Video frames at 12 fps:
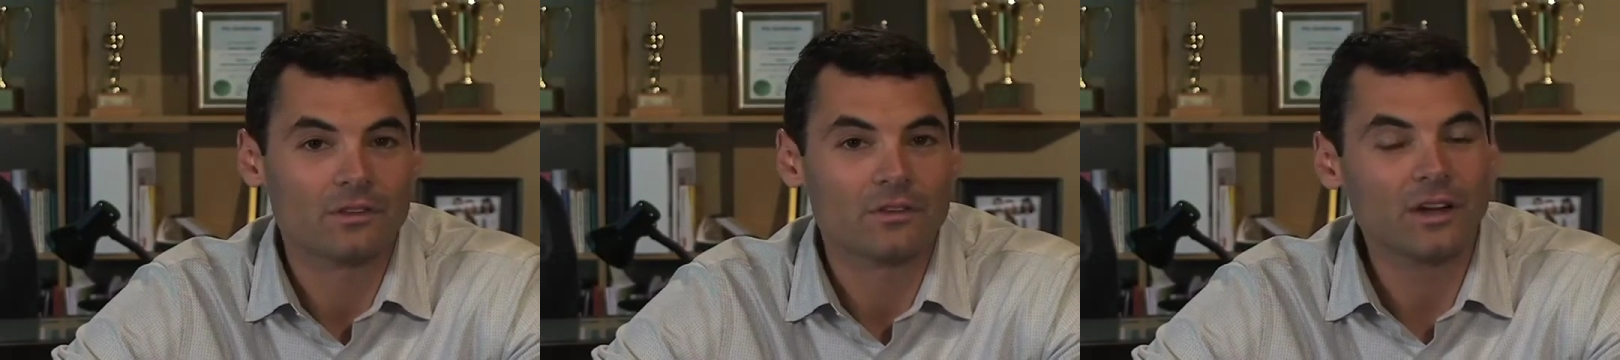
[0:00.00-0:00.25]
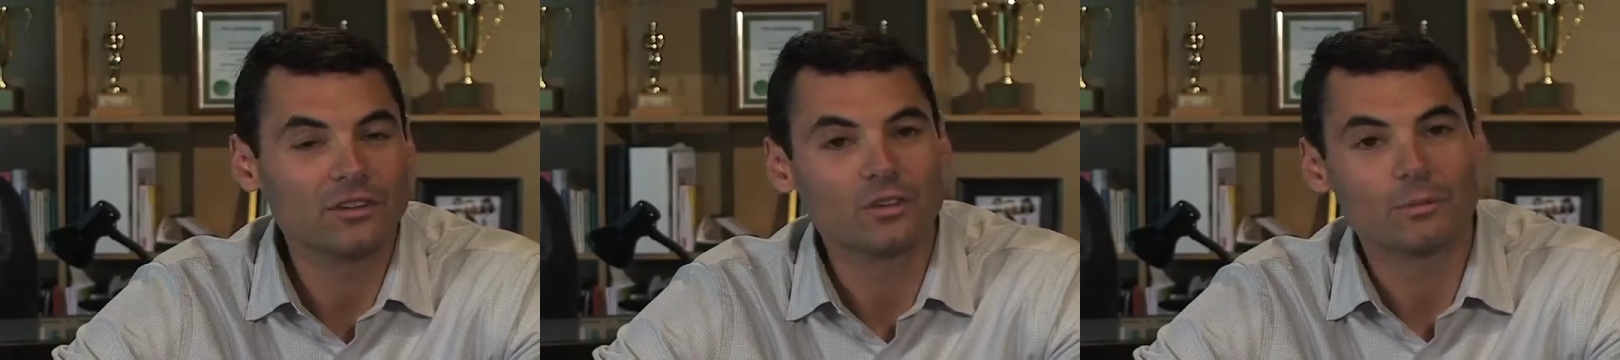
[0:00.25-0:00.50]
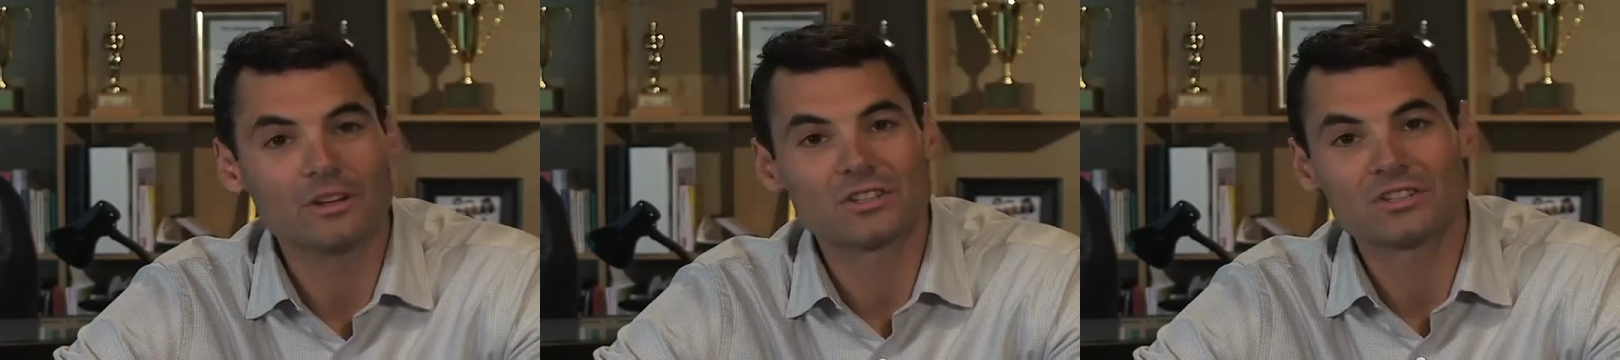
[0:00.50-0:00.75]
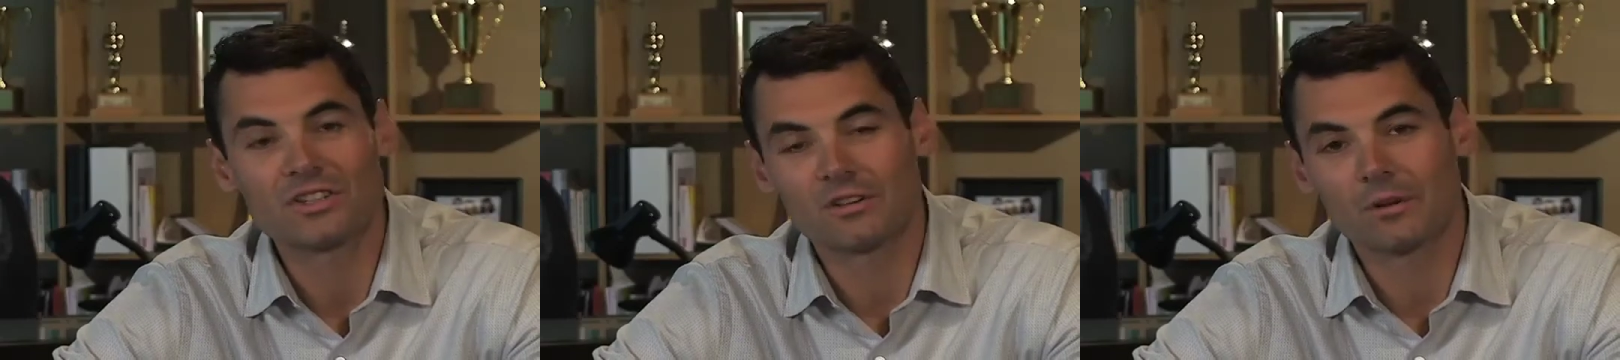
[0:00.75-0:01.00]
not so much
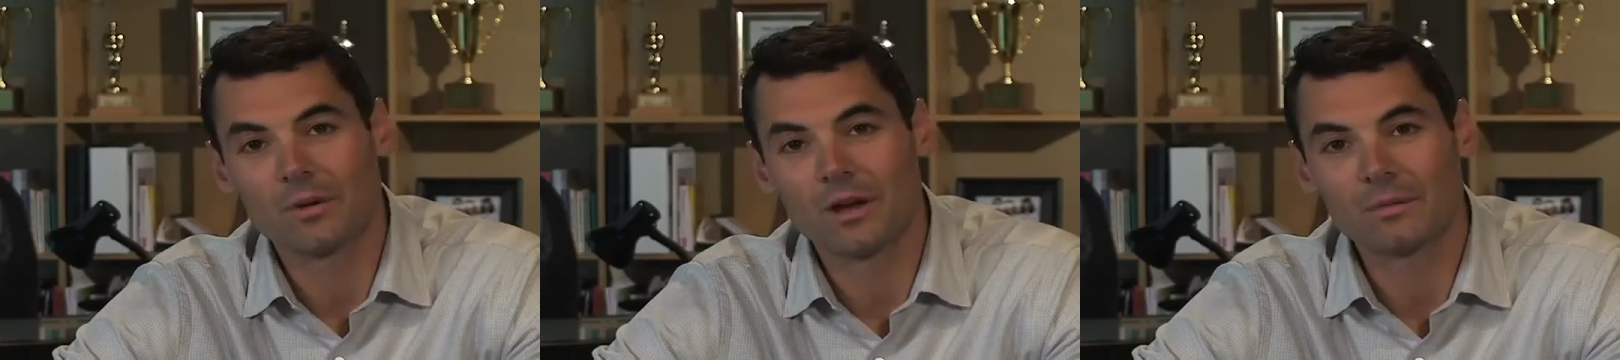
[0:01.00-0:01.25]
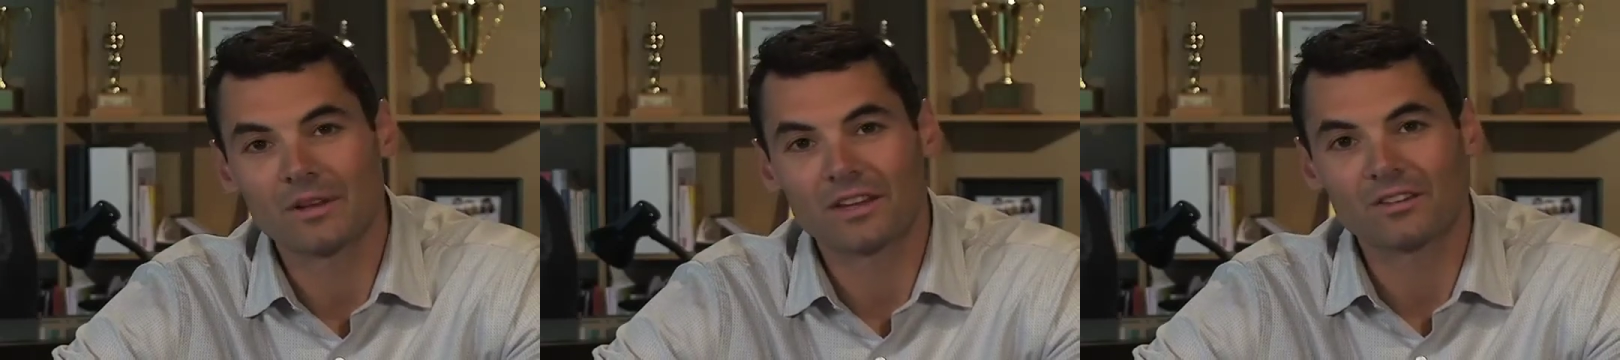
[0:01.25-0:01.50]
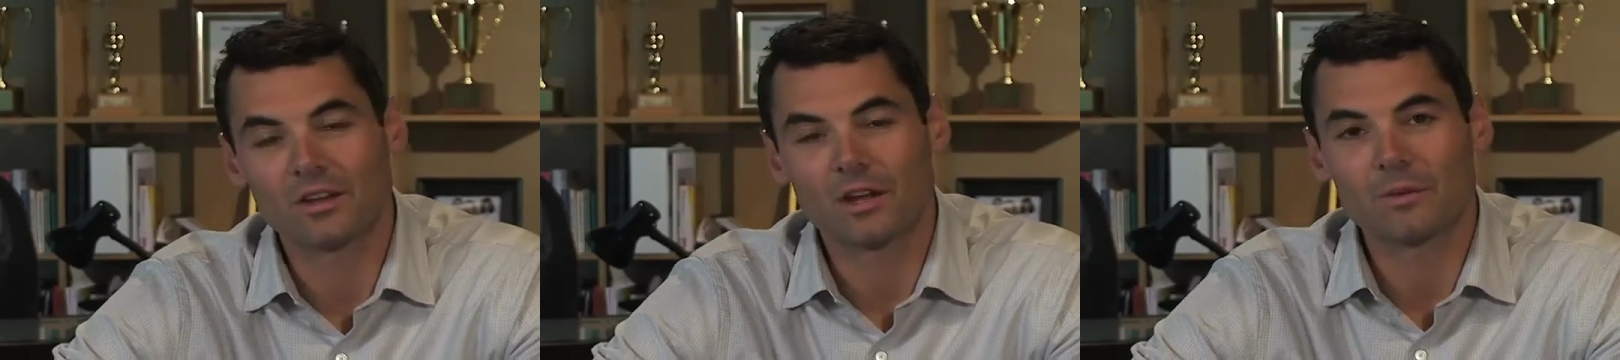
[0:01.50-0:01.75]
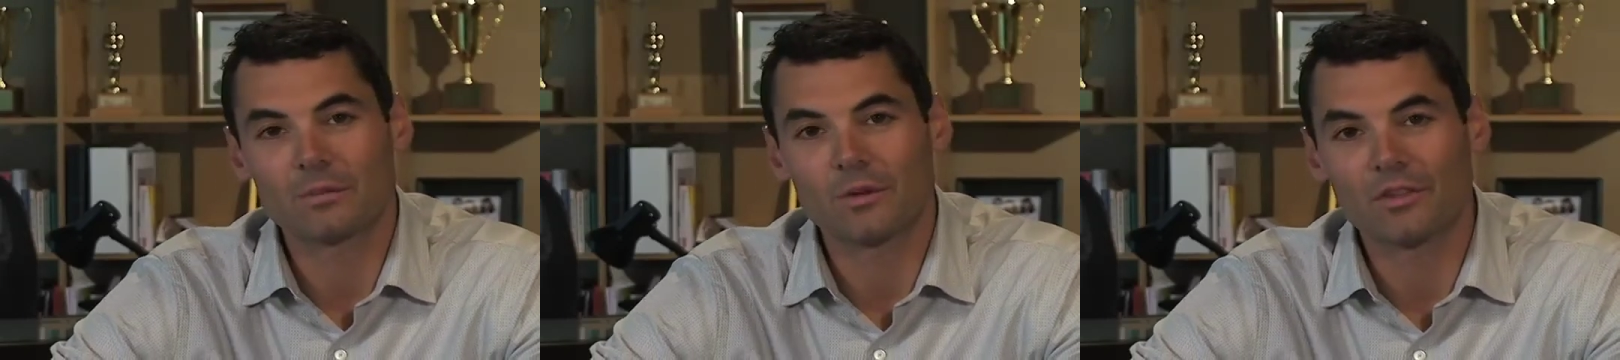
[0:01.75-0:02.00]
the general public as a lot
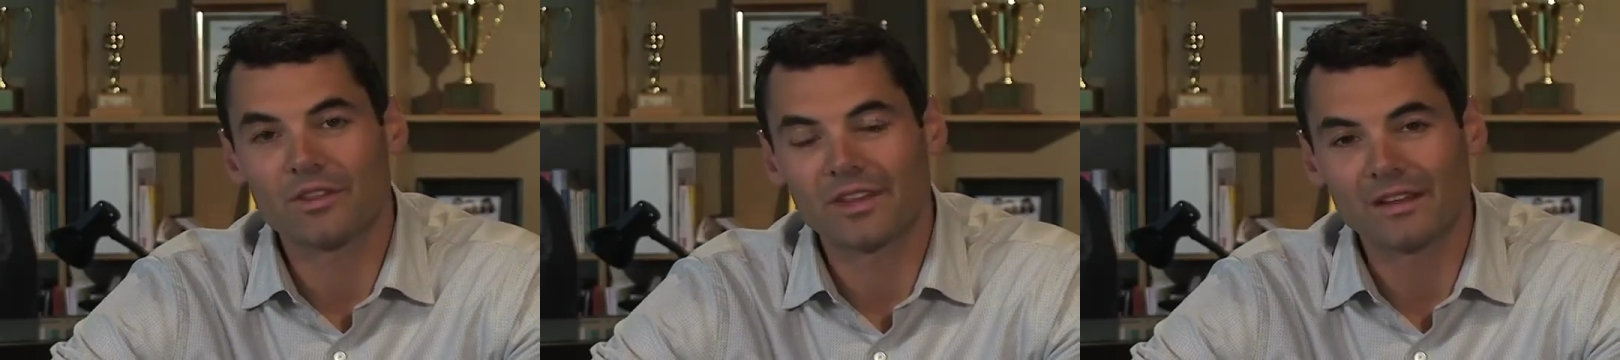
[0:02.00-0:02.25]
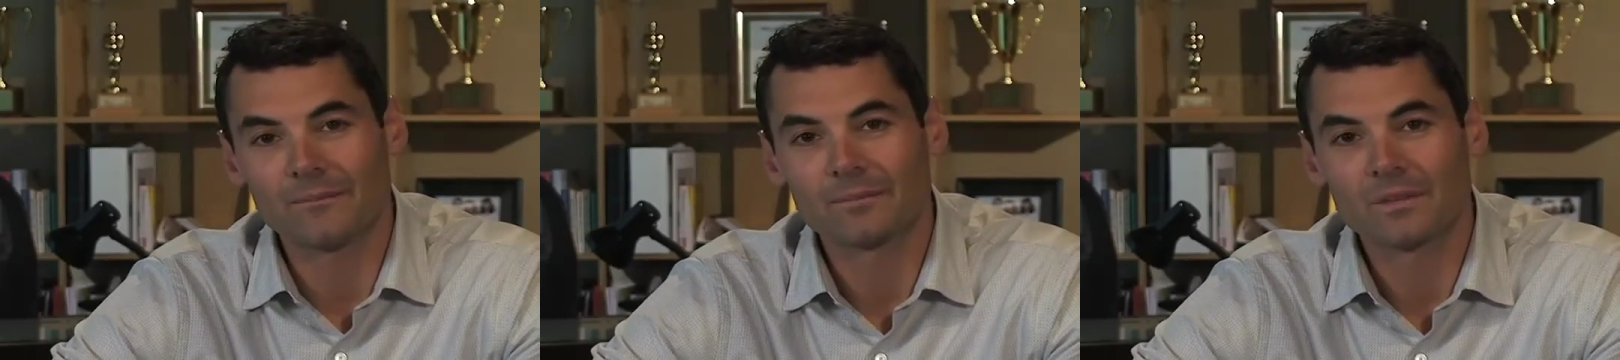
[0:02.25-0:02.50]
of people think.